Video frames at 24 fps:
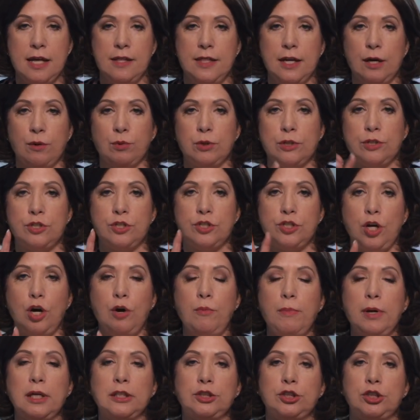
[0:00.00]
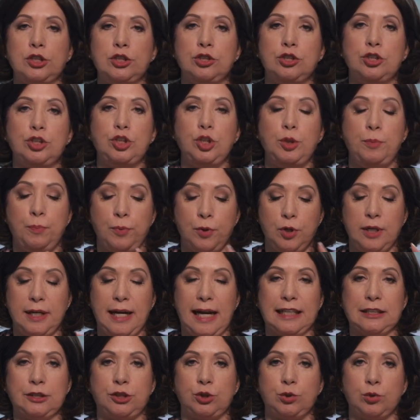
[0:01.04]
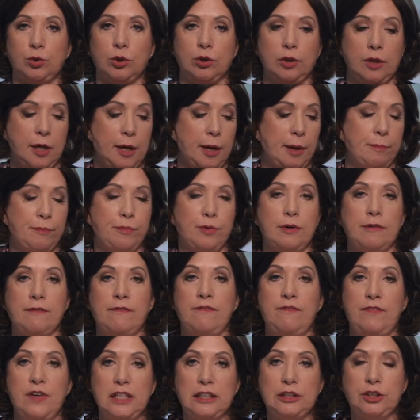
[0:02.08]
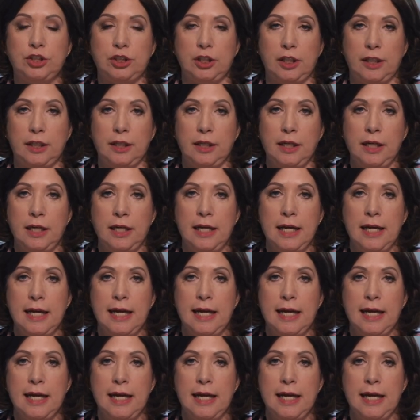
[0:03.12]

there was so much supernatural provision